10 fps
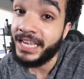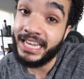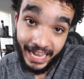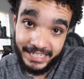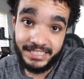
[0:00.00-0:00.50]
He
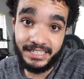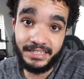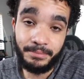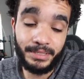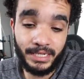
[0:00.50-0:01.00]
liked
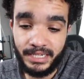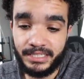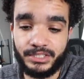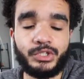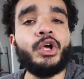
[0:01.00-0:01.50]
it
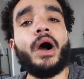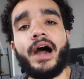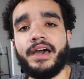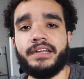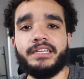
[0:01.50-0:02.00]
because you know
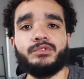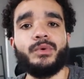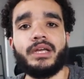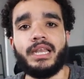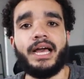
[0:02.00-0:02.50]
how it is
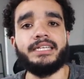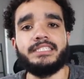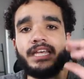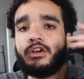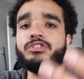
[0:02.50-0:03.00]
with
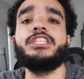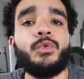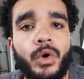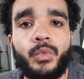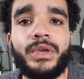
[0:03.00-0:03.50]
clients. They don't see
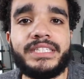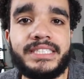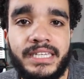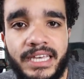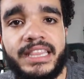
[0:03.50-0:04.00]
what we
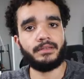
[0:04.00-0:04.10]
see.